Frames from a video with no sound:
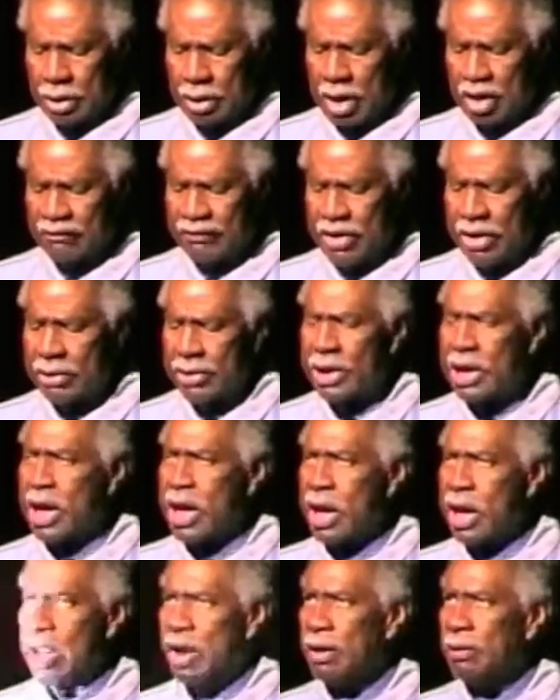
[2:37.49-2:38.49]
Her very
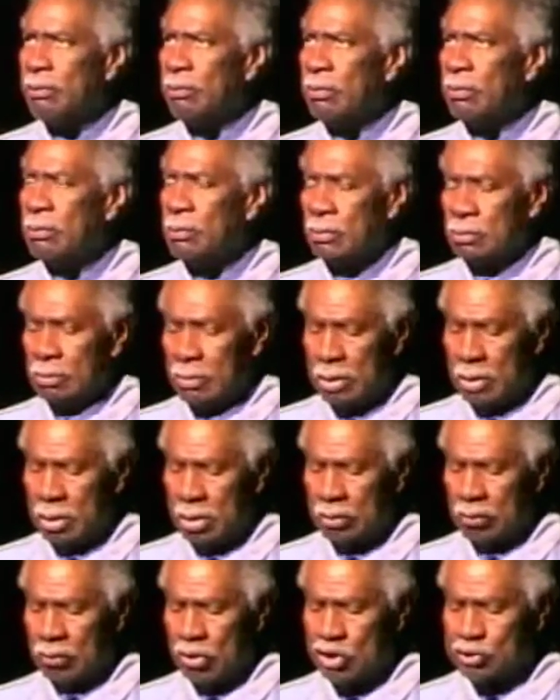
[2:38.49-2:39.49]
name
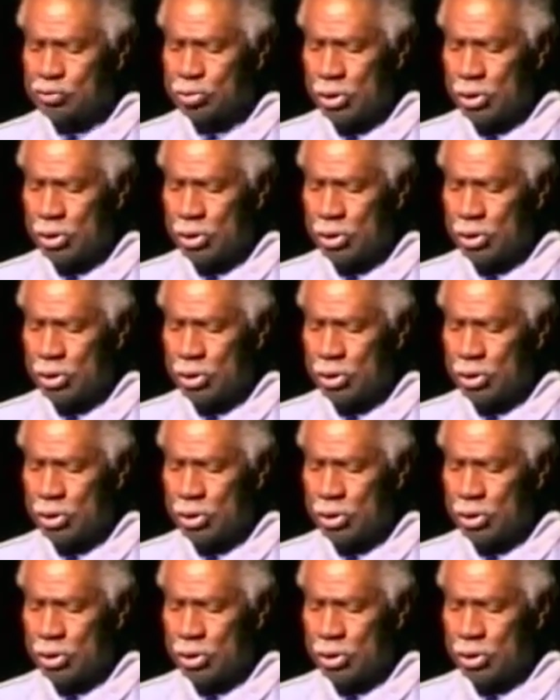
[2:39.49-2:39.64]
was